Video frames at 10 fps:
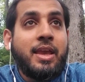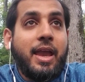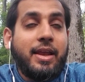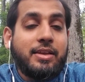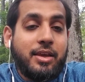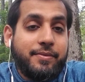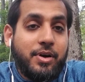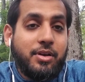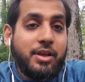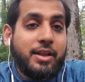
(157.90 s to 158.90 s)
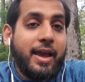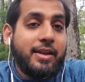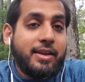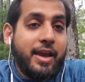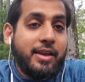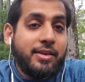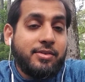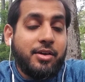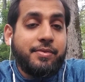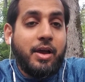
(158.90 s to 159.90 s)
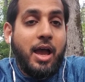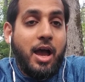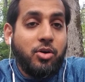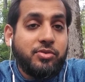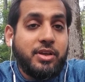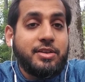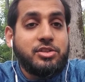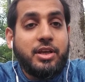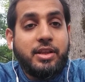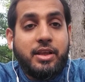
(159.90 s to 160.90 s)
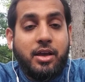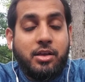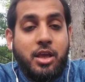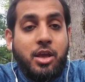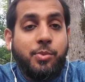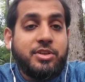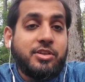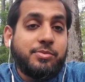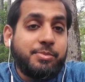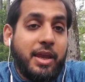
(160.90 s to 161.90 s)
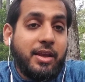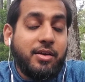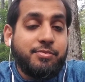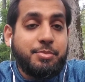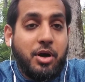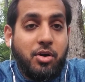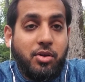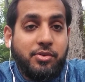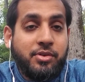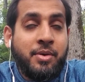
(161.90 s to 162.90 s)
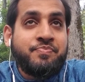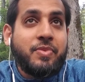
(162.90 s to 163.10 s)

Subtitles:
and give her the glad tidings of a house in Jannah which is made of pearls,